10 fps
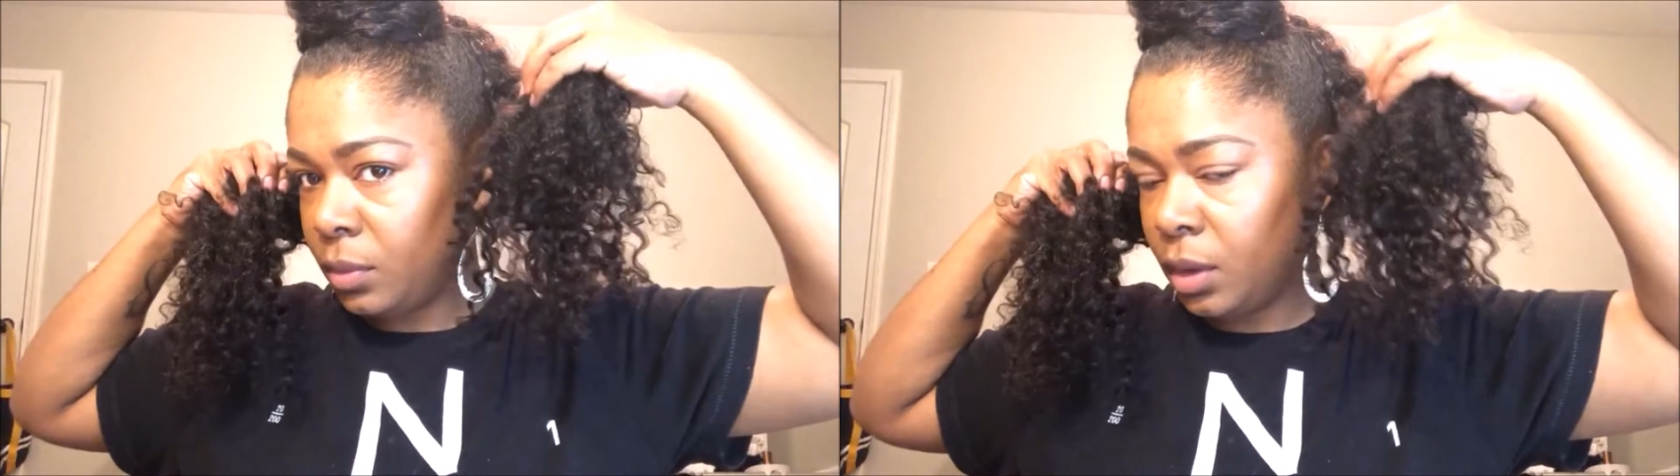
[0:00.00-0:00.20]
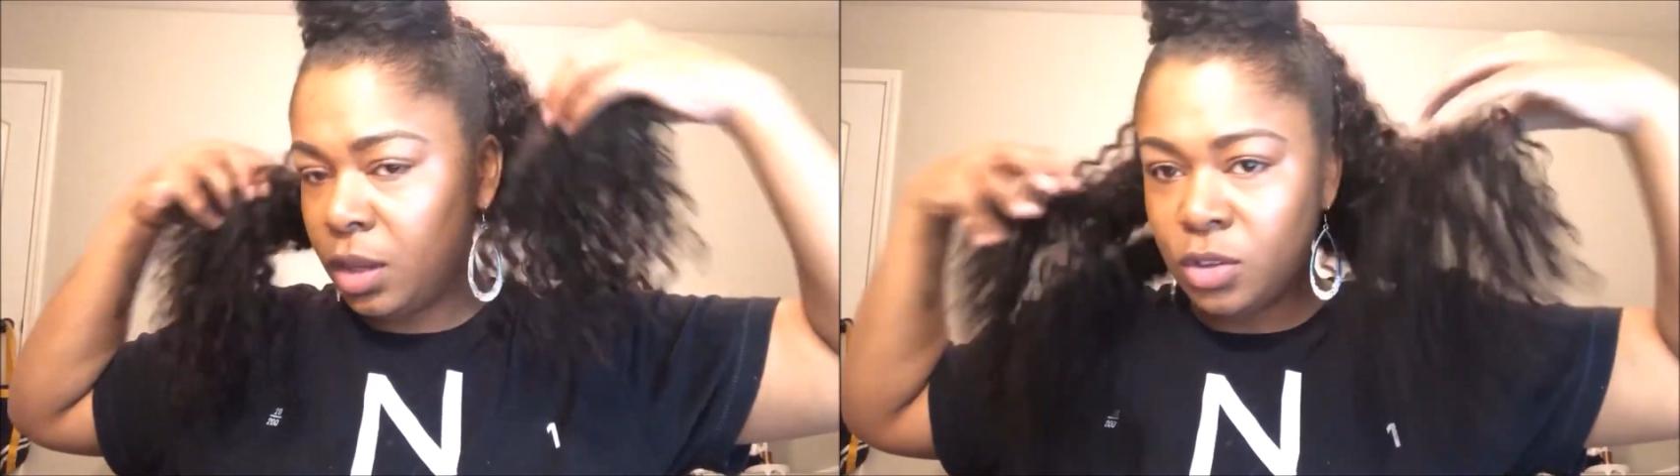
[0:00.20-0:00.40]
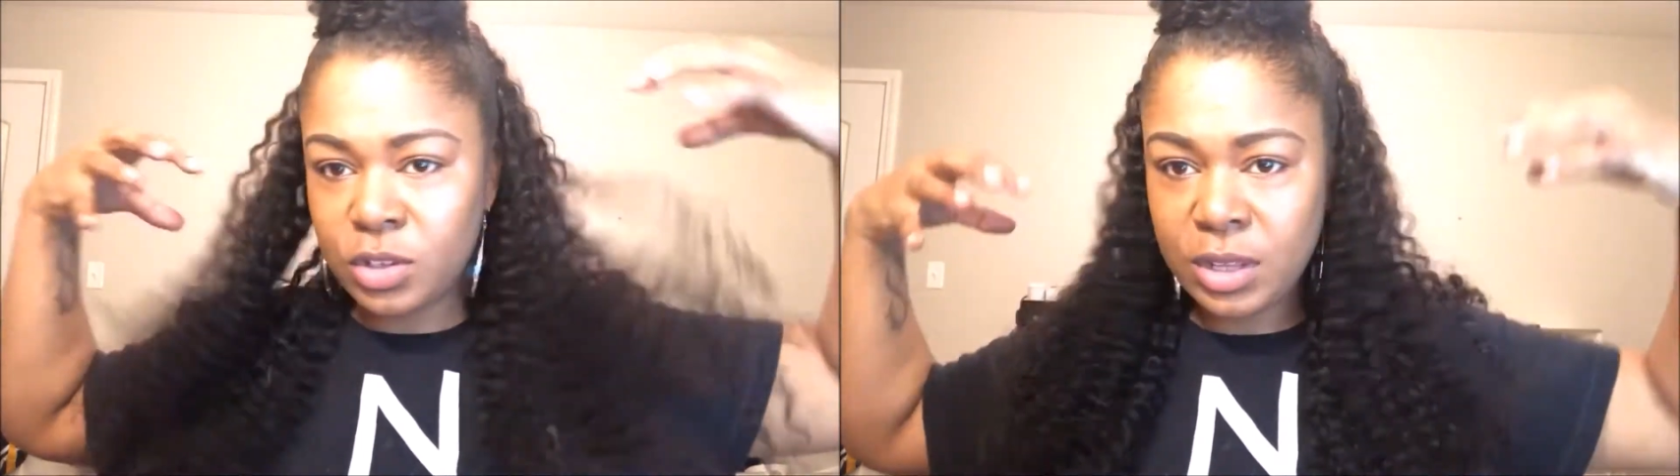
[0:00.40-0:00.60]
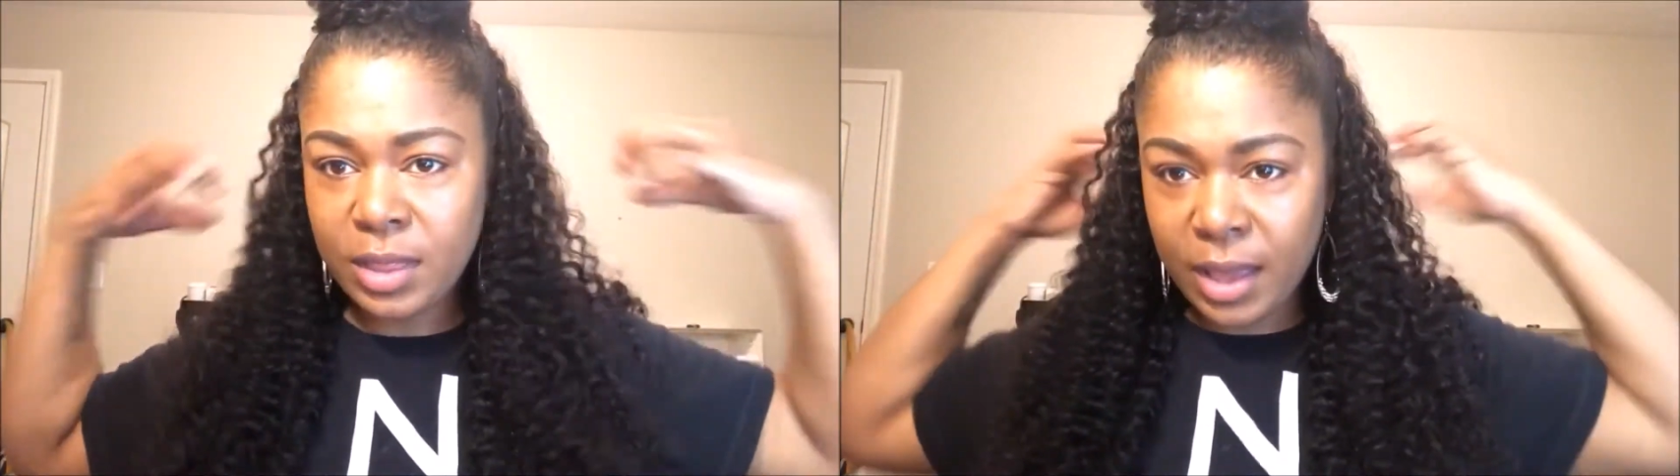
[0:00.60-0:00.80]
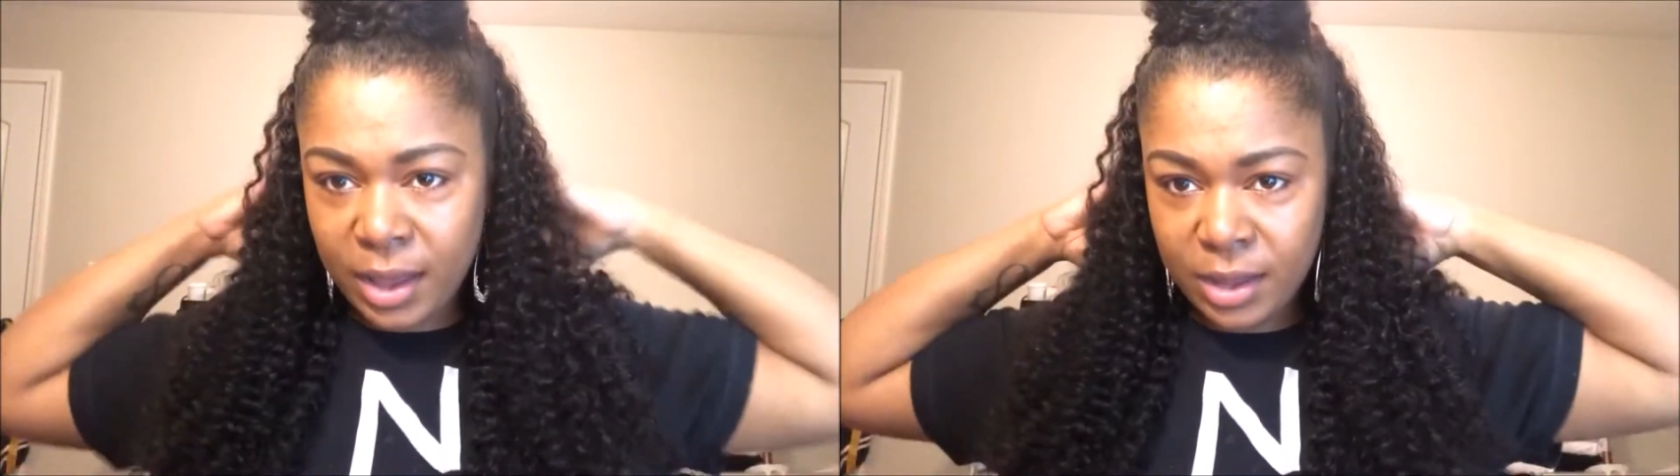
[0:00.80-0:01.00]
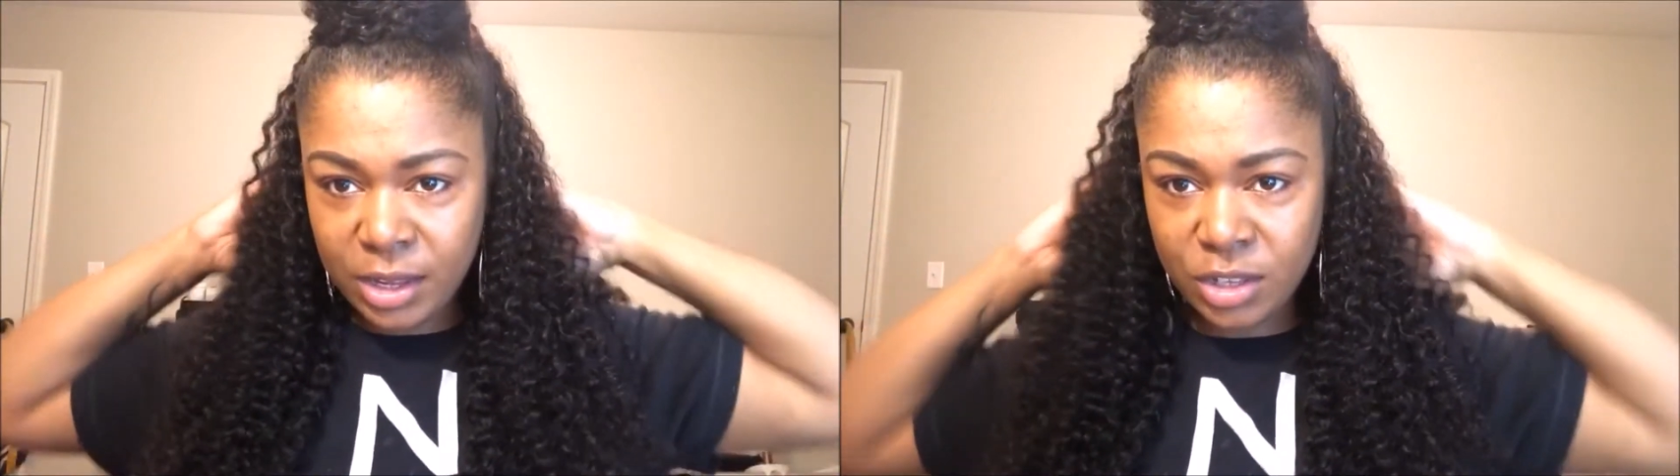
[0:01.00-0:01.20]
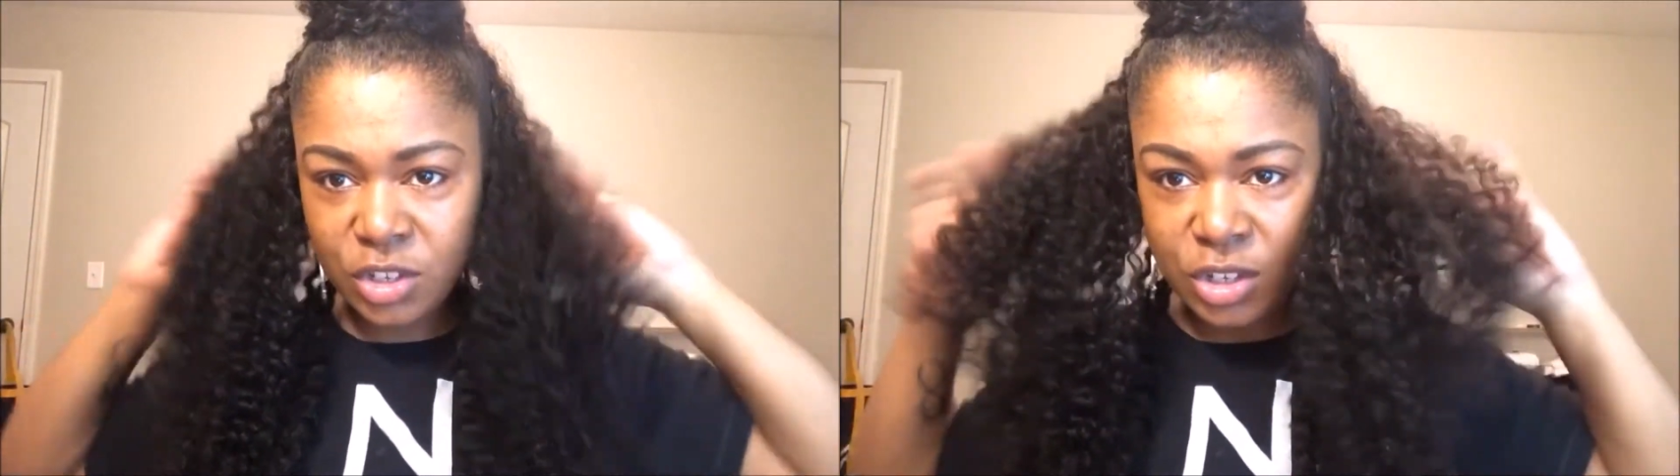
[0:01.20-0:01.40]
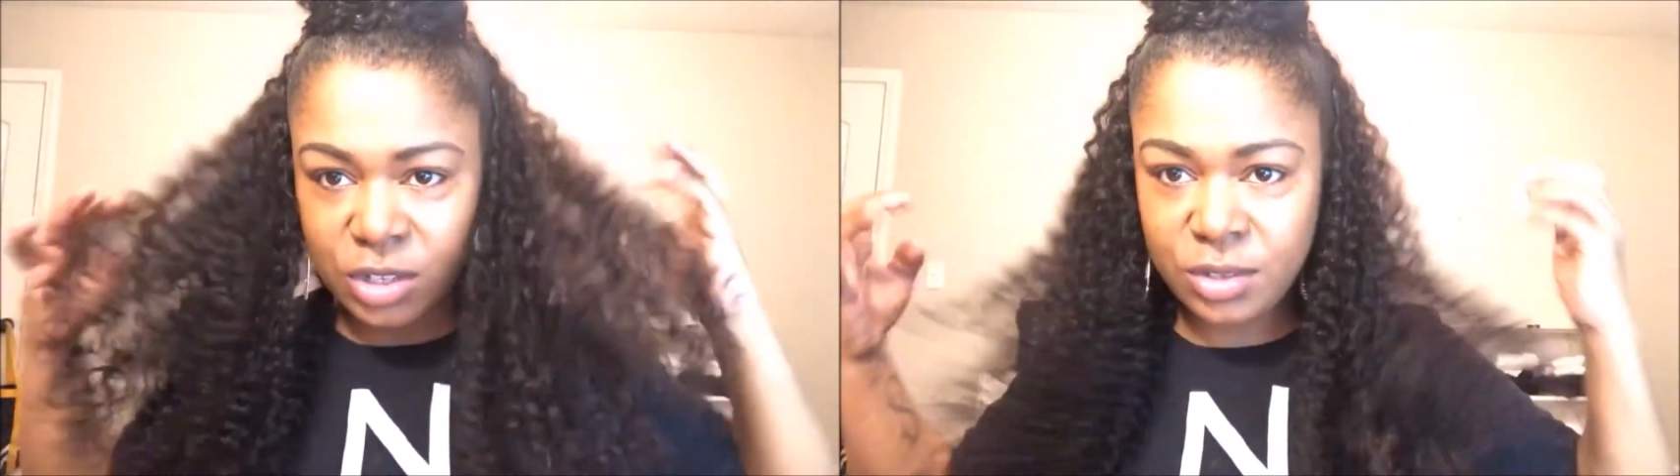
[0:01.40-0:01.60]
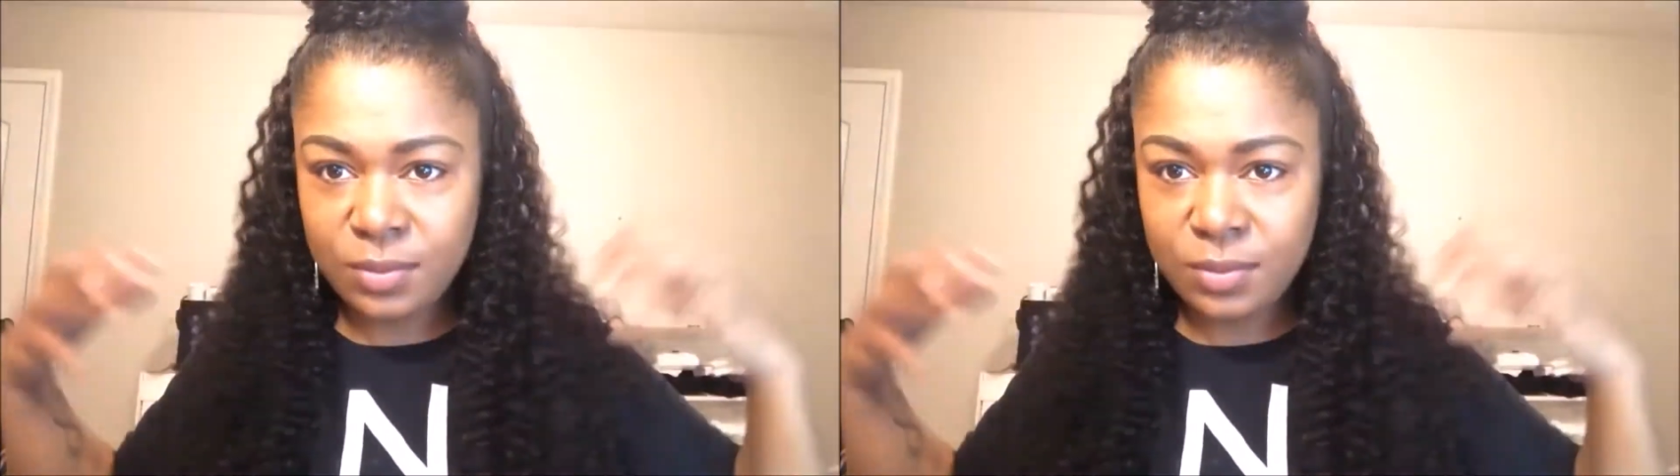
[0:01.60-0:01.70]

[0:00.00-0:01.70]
Can you see that? It's just